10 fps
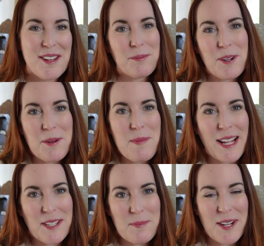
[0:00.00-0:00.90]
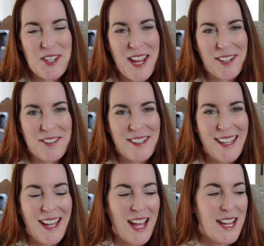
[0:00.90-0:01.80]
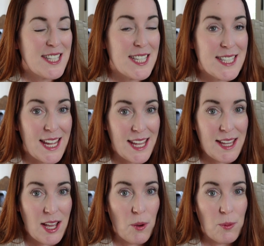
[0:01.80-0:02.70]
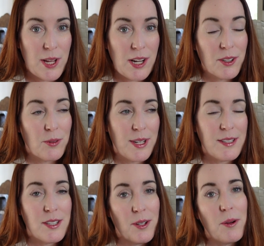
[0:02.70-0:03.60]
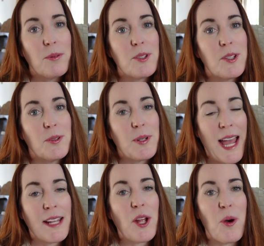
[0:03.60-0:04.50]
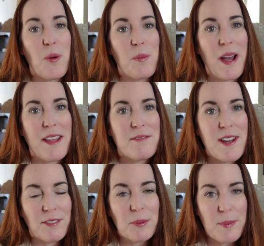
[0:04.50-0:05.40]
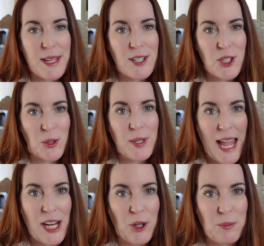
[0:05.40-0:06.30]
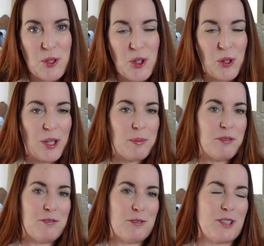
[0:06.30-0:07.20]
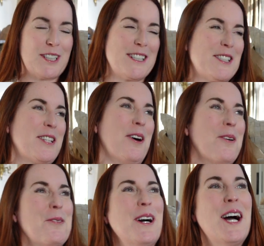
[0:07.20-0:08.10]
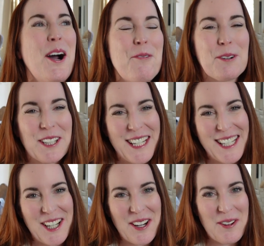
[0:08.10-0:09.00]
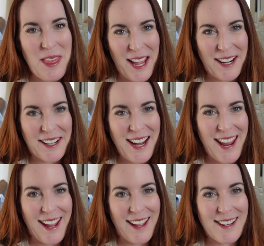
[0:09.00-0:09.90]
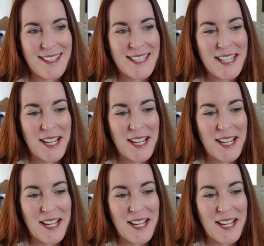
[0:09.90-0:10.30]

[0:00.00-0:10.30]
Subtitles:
and welcome back to my channel. Today we are going to go to At Home. I have never been to an At Home store before, so we're gonna go there and